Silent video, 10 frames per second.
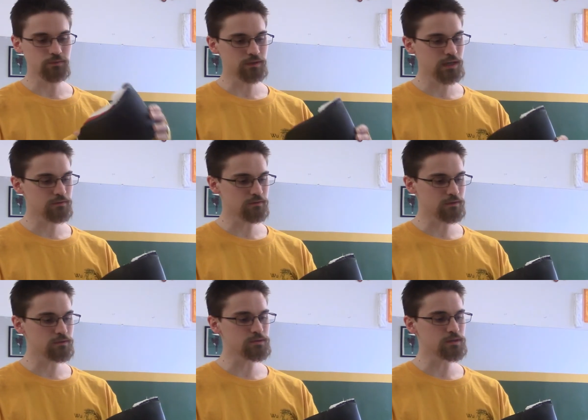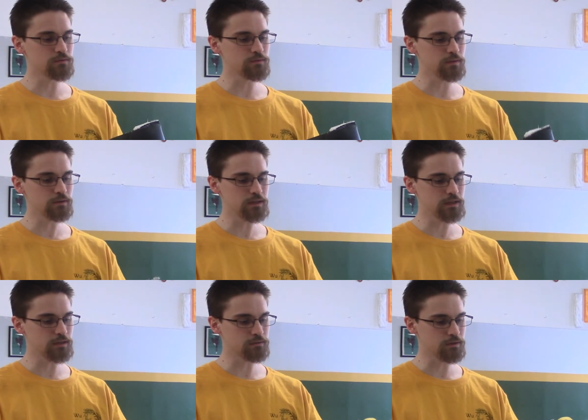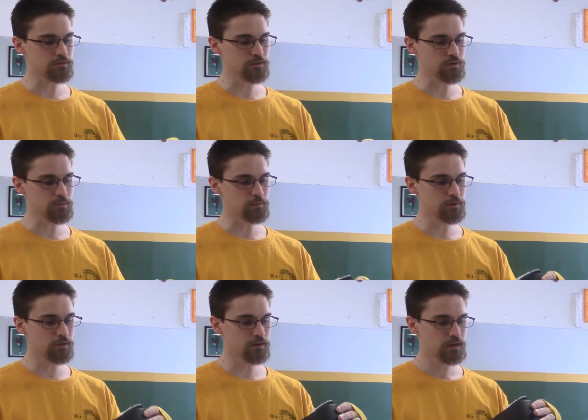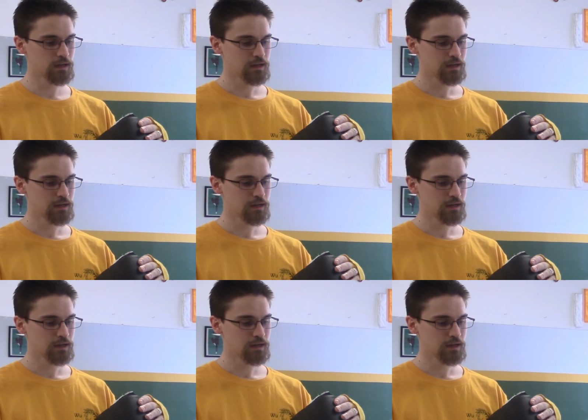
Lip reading: We haven't even used these for very long and they're already ripping apart.